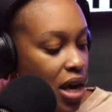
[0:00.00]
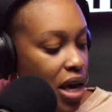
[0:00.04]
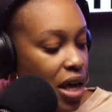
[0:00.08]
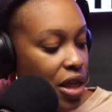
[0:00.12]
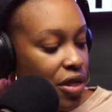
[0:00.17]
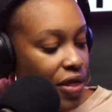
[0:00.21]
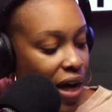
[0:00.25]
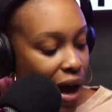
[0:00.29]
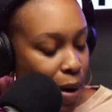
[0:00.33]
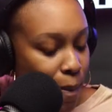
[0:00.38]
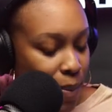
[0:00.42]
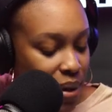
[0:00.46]

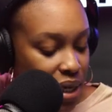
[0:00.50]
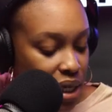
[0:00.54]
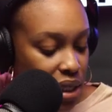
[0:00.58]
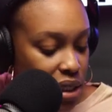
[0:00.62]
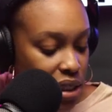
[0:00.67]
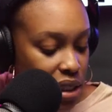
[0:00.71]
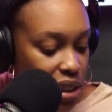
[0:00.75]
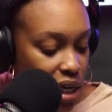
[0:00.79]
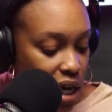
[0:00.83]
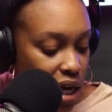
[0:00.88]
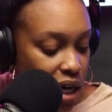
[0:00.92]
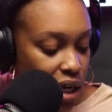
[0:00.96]
That being
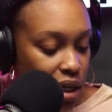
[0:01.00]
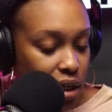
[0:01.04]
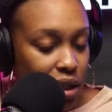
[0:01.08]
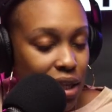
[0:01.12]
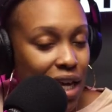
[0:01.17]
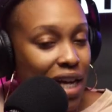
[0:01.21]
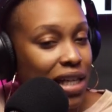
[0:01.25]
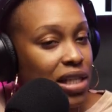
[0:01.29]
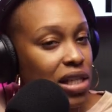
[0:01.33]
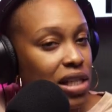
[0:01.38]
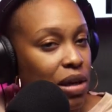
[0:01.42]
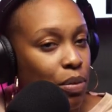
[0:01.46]
said,
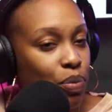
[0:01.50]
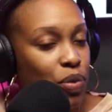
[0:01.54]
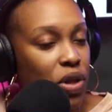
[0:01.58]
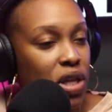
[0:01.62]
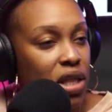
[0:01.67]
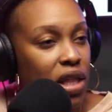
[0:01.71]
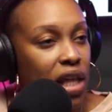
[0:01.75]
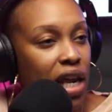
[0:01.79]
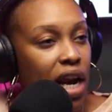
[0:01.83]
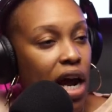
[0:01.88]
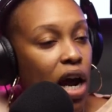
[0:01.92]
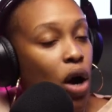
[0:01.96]
that's something
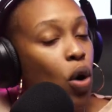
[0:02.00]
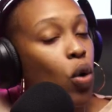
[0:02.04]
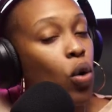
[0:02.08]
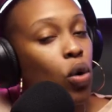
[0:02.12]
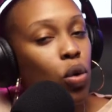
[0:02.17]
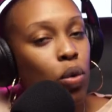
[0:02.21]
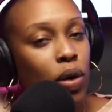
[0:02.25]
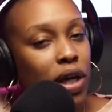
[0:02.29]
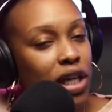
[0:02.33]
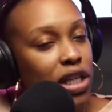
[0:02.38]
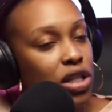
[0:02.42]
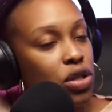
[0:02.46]
that I
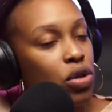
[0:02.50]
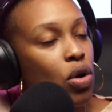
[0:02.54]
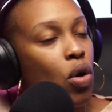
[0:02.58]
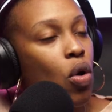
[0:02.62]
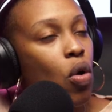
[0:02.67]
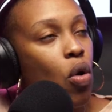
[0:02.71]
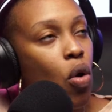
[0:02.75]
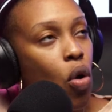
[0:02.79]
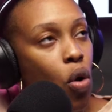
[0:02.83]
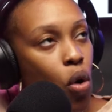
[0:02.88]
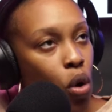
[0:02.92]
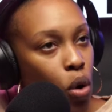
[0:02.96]
always
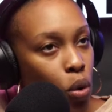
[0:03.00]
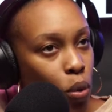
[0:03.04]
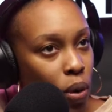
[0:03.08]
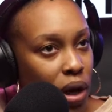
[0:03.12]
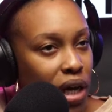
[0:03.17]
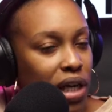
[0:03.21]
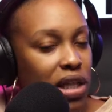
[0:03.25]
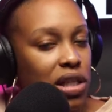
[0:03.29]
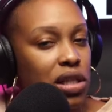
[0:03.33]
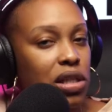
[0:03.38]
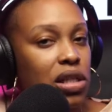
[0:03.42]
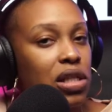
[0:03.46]

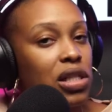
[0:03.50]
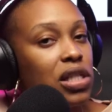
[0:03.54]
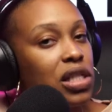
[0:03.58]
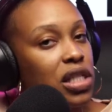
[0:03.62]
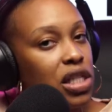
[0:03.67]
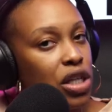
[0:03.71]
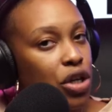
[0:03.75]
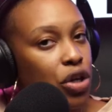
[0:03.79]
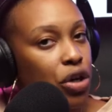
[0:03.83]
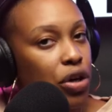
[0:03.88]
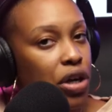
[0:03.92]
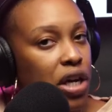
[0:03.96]

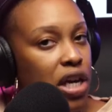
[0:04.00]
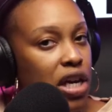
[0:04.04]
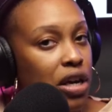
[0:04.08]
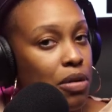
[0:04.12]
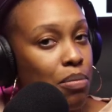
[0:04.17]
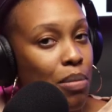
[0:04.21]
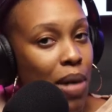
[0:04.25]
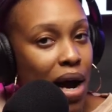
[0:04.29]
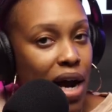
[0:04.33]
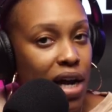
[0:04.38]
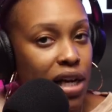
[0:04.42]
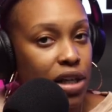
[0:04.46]
consider in
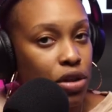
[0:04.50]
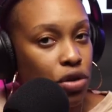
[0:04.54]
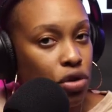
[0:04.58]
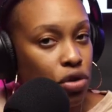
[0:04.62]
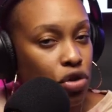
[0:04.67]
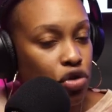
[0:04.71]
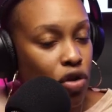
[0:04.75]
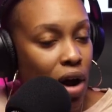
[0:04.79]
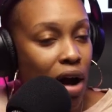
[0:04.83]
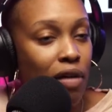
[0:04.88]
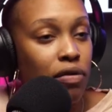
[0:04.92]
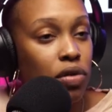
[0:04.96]
my
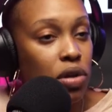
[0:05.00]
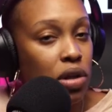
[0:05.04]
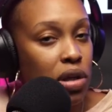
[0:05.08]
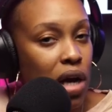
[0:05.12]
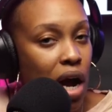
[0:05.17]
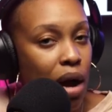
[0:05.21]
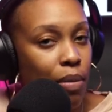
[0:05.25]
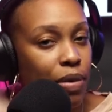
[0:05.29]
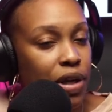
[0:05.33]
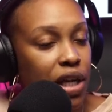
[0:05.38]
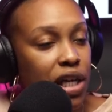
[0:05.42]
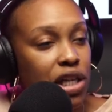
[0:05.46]
travel
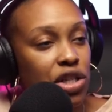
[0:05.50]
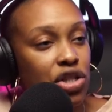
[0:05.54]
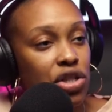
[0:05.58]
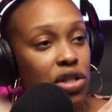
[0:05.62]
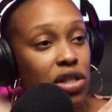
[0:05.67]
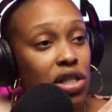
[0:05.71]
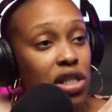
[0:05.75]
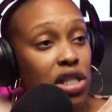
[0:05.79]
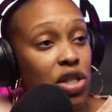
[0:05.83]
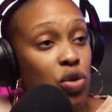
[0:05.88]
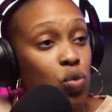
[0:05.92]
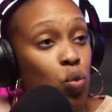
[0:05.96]

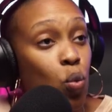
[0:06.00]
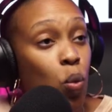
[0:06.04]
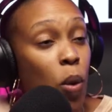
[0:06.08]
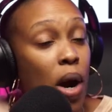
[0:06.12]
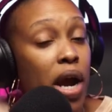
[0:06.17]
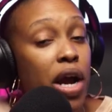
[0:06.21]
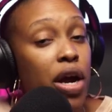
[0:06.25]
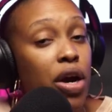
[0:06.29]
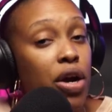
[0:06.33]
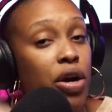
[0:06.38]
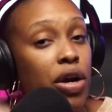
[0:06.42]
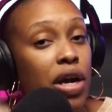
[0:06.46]
accommodations, is
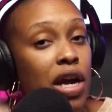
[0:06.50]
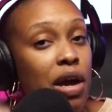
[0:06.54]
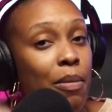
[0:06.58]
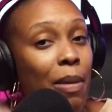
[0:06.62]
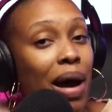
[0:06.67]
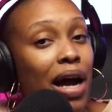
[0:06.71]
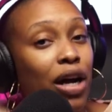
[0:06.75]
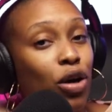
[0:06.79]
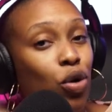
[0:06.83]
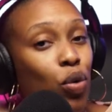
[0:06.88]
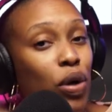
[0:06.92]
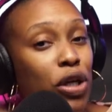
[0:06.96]
where am
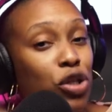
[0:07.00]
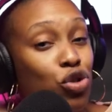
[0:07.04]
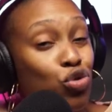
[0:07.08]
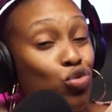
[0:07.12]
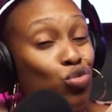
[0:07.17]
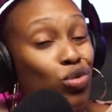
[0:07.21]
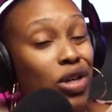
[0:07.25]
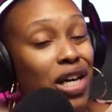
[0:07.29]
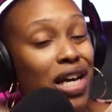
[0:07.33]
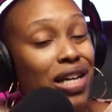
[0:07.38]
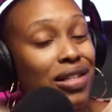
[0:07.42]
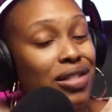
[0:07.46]
I going to
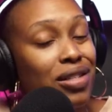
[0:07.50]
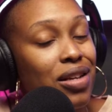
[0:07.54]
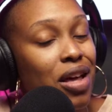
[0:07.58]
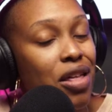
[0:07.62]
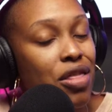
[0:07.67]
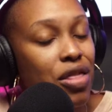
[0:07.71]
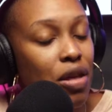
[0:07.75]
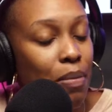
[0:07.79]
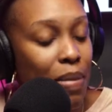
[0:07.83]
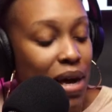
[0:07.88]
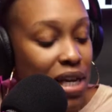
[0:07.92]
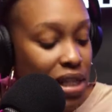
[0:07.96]
get
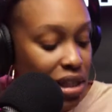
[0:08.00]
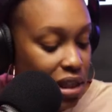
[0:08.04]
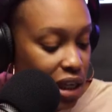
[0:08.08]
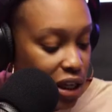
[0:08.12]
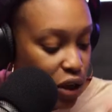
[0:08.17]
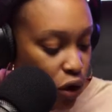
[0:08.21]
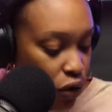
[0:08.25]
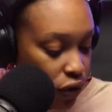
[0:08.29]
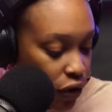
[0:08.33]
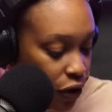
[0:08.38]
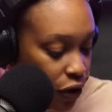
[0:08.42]
the best layover?